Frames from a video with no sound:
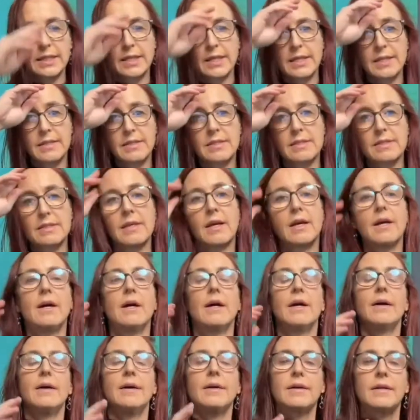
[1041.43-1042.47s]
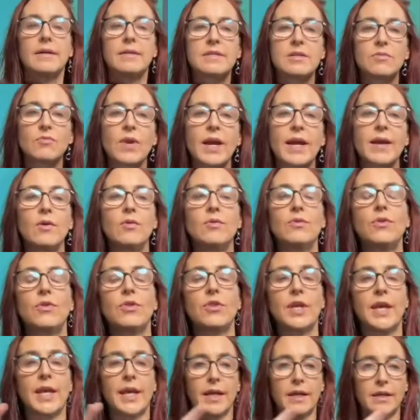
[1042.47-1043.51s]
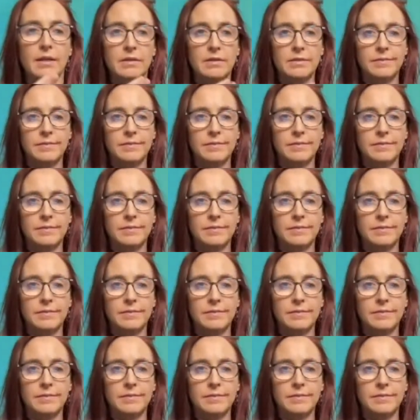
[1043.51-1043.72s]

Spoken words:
It's a round thing.